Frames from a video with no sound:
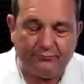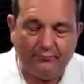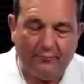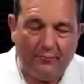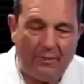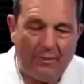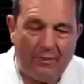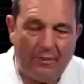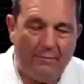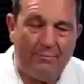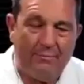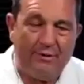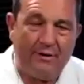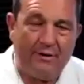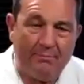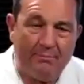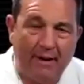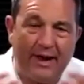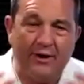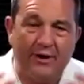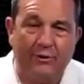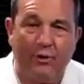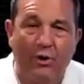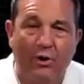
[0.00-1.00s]
But in my
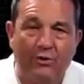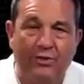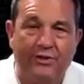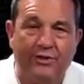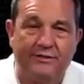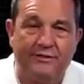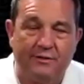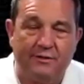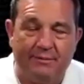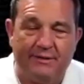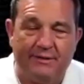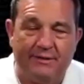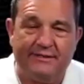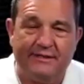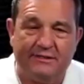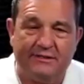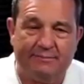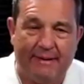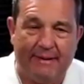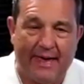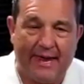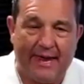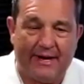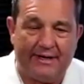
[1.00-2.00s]
growth as a
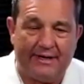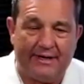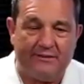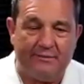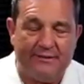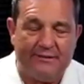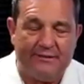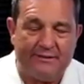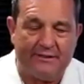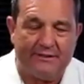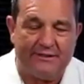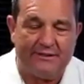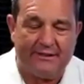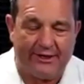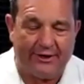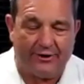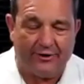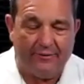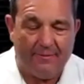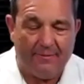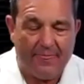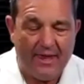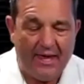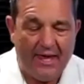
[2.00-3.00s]
businessman and as a business leader,
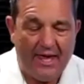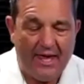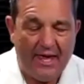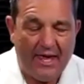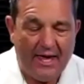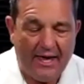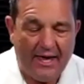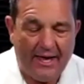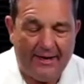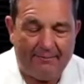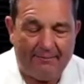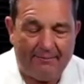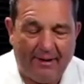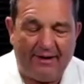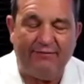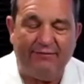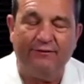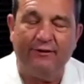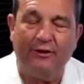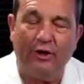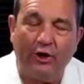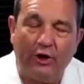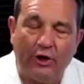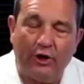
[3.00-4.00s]
I've
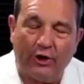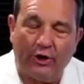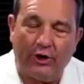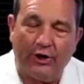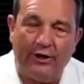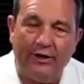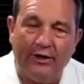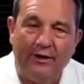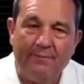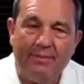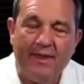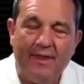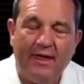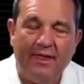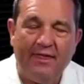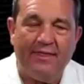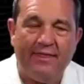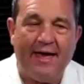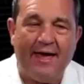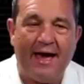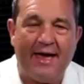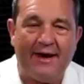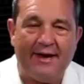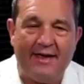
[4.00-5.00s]
learned
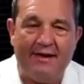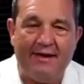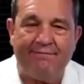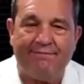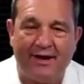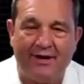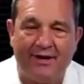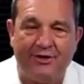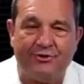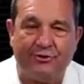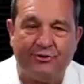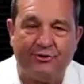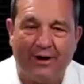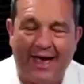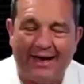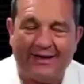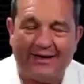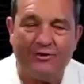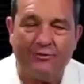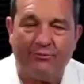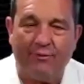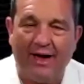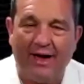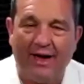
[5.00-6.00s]
that if I track the
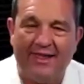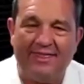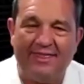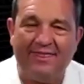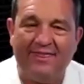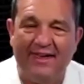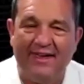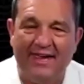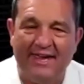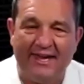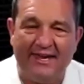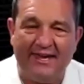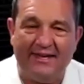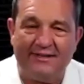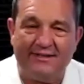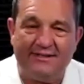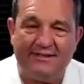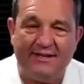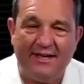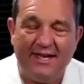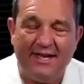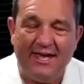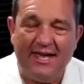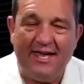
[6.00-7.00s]
right things,
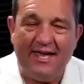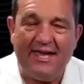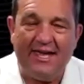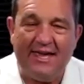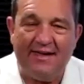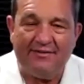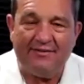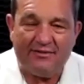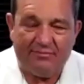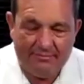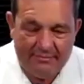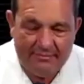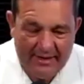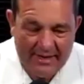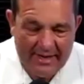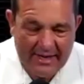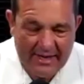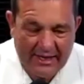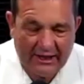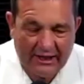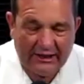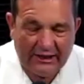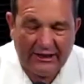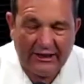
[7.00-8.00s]
it gives me
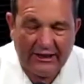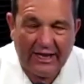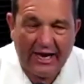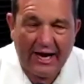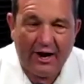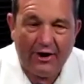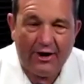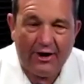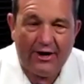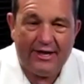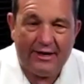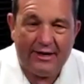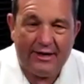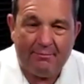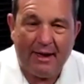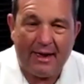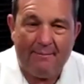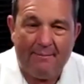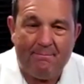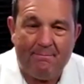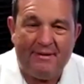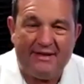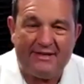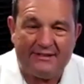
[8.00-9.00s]
clarity in my
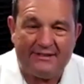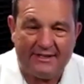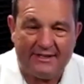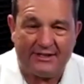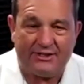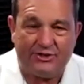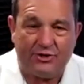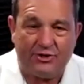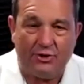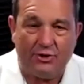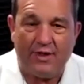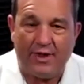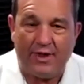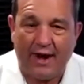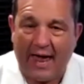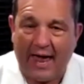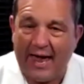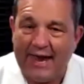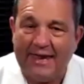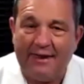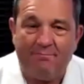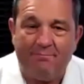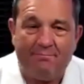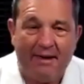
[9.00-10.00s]
business so that I
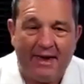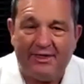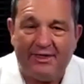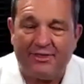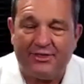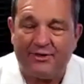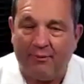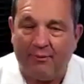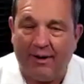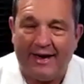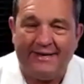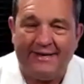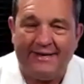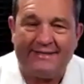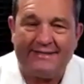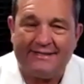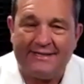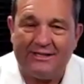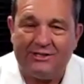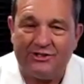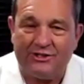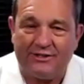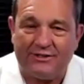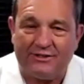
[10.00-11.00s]
can make the right
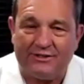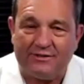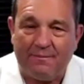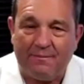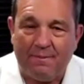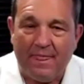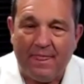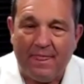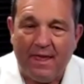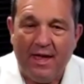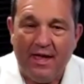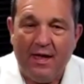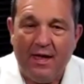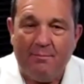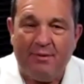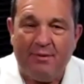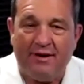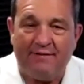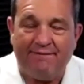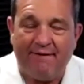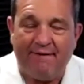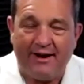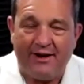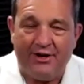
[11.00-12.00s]
decisions. But if
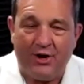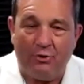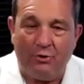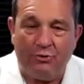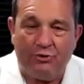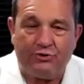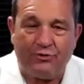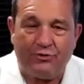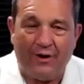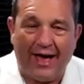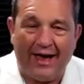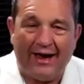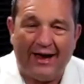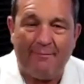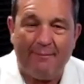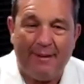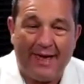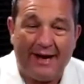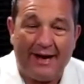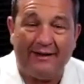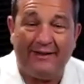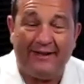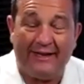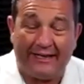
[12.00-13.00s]
I don't track them
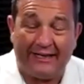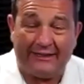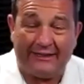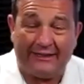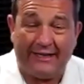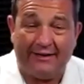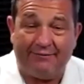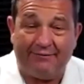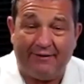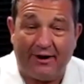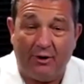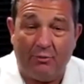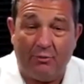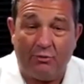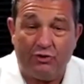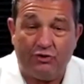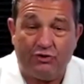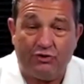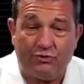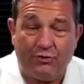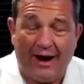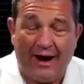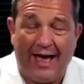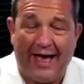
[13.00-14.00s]
analytically, if I don't
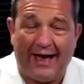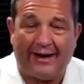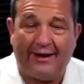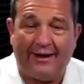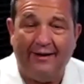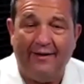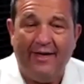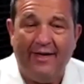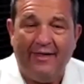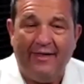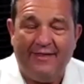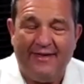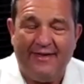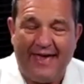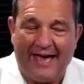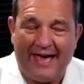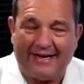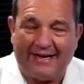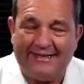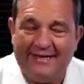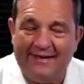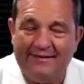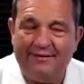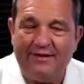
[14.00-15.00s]
track the
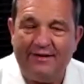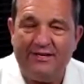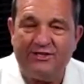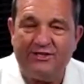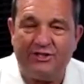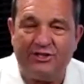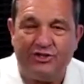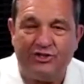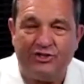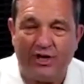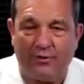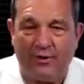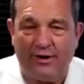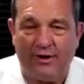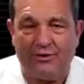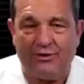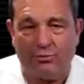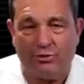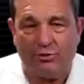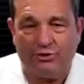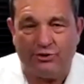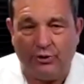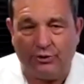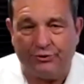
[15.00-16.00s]
activities that generate the
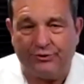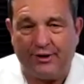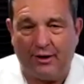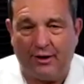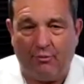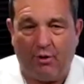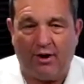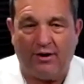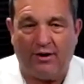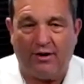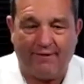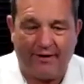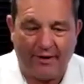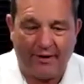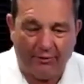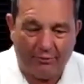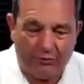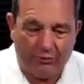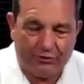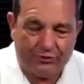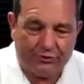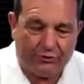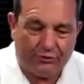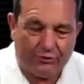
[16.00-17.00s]
result I want, if I don't
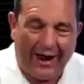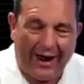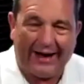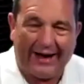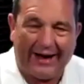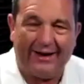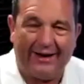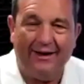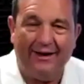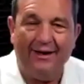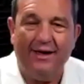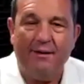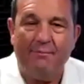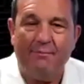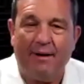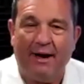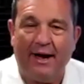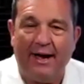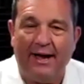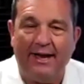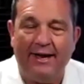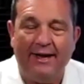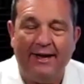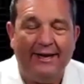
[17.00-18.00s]
track
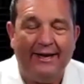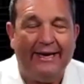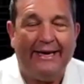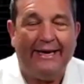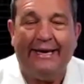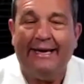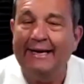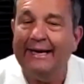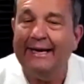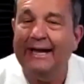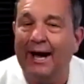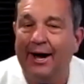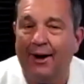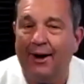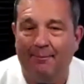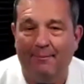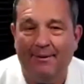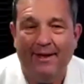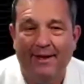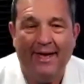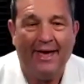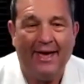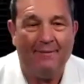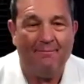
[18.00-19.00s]
my income
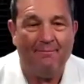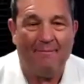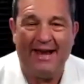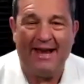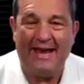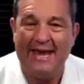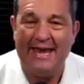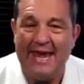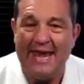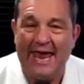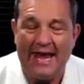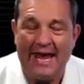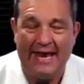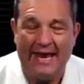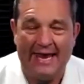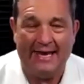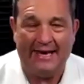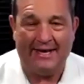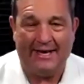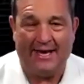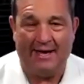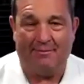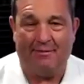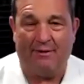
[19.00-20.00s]
and my net
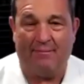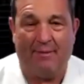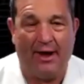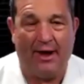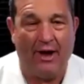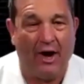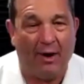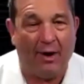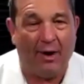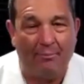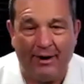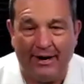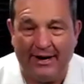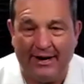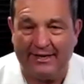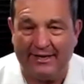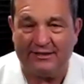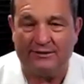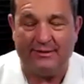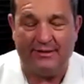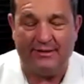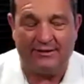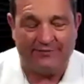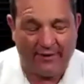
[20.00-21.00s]
income and my operating,
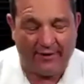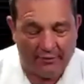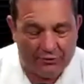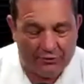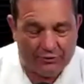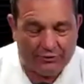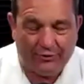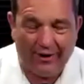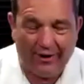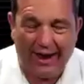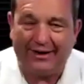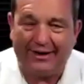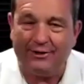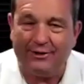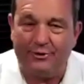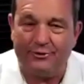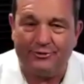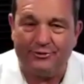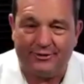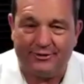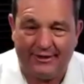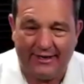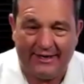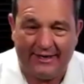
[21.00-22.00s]
if I don't track those
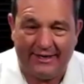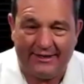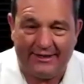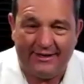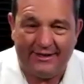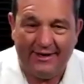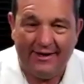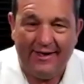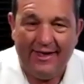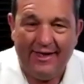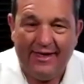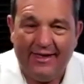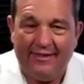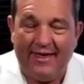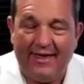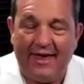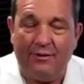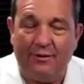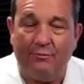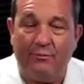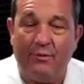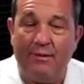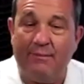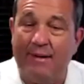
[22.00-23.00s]
things, then
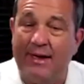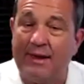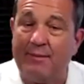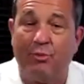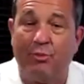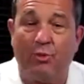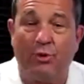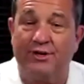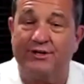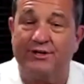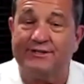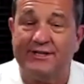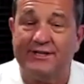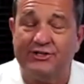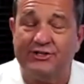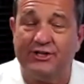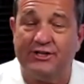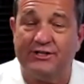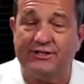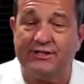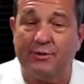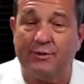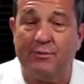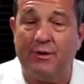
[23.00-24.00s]
we make poor decisions,
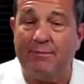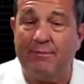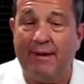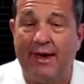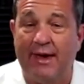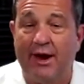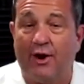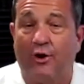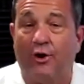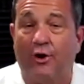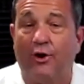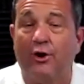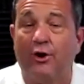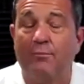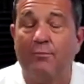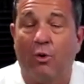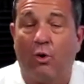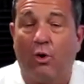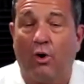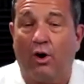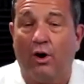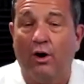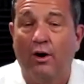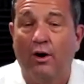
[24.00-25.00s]
and we may earn
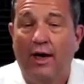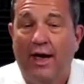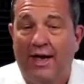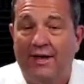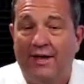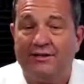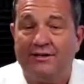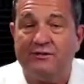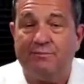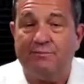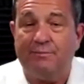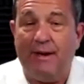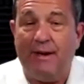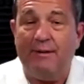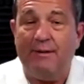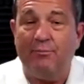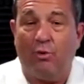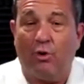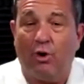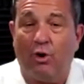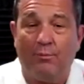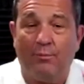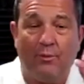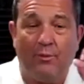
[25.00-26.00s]
more and spend more,
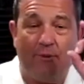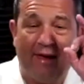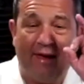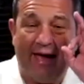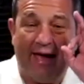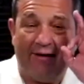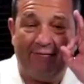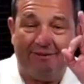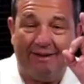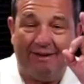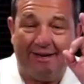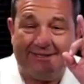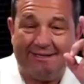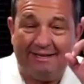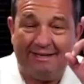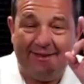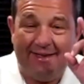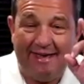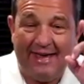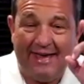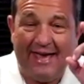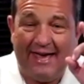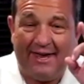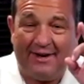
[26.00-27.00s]
but we have less at the
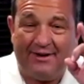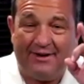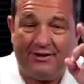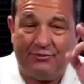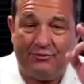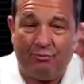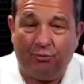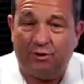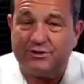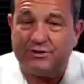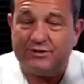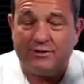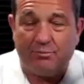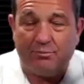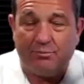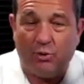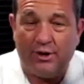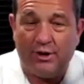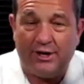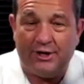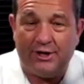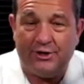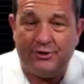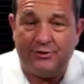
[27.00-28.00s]
end. And what's the point
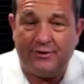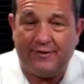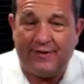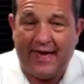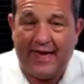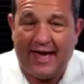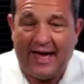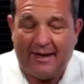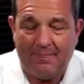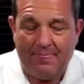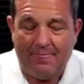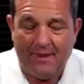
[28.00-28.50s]
of doing that?